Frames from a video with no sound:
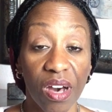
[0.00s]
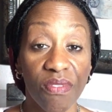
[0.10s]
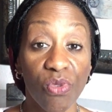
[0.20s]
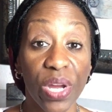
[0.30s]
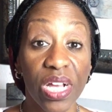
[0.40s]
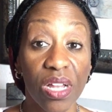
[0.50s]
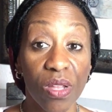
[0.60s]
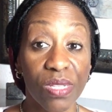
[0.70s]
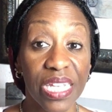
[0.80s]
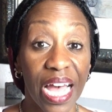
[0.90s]
Avoid
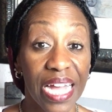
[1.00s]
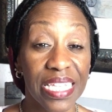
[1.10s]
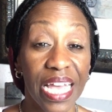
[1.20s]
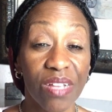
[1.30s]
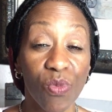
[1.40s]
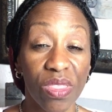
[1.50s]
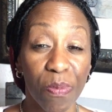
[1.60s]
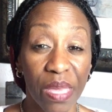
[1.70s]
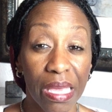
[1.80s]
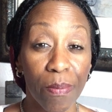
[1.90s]
close contact
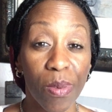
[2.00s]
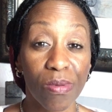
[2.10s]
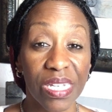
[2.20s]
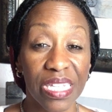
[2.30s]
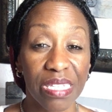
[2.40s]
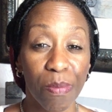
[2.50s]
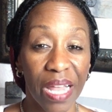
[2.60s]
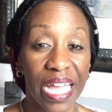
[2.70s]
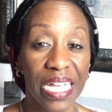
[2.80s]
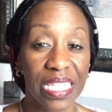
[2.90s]
with people
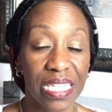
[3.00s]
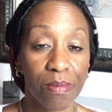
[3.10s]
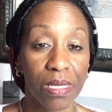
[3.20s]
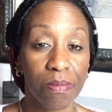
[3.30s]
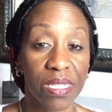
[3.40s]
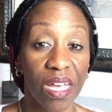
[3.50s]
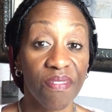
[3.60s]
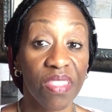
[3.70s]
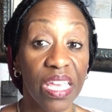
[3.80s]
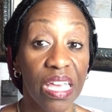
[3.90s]
displaying symptoms
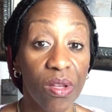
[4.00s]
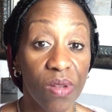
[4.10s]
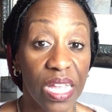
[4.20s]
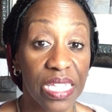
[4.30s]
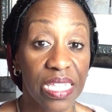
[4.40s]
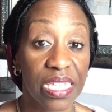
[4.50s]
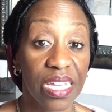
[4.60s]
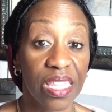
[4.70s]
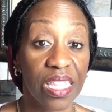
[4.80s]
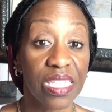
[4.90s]
of the illness.
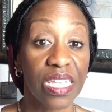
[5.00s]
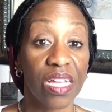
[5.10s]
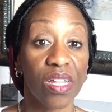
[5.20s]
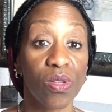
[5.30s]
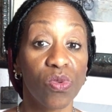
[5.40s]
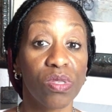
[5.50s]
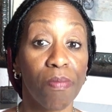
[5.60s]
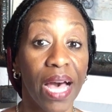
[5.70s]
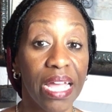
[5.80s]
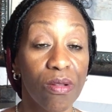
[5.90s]
This includes
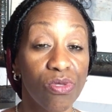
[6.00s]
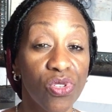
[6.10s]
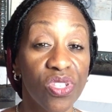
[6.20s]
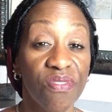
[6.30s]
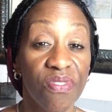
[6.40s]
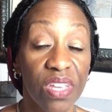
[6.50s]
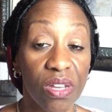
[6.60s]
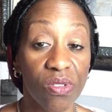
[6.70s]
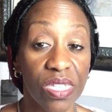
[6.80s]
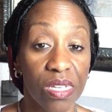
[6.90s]
mild to
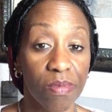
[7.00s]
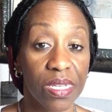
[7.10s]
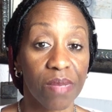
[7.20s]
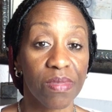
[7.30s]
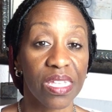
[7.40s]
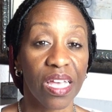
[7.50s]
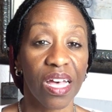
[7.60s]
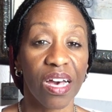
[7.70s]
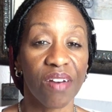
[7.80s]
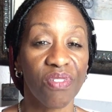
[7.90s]
severe symptoms
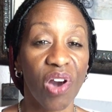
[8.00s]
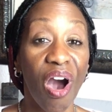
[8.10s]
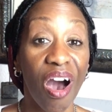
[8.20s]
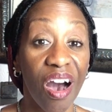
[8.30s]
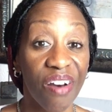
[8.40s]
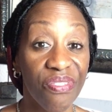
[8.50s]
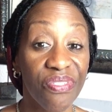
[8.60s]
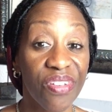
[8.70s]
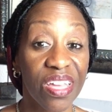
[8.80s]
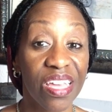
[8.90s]
of
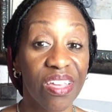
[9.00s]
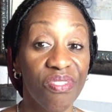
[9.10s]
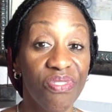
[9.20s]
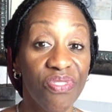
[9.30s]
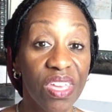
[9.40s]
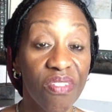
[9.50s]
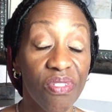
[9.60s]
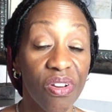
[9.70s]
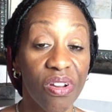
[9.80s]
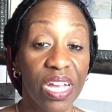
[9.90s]
cough,
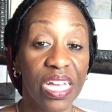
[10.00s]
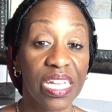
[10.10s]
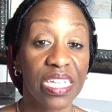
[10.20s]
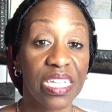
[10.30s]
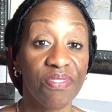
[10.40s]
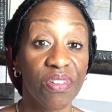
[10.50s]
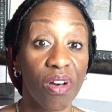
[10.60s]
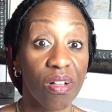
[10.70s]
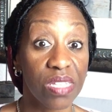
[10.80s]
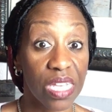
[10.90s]
fever,
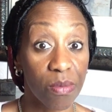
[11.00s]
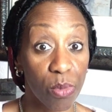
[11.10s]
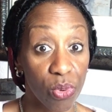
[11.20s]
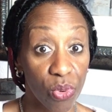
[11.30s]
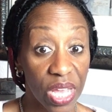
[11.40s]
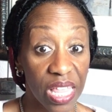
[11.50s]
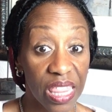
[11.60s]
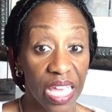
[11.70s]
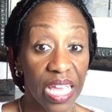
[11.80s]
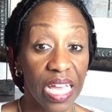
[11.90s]
difficulty
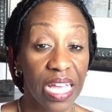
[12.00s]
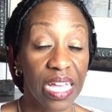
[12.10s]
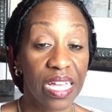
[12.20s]
breathing.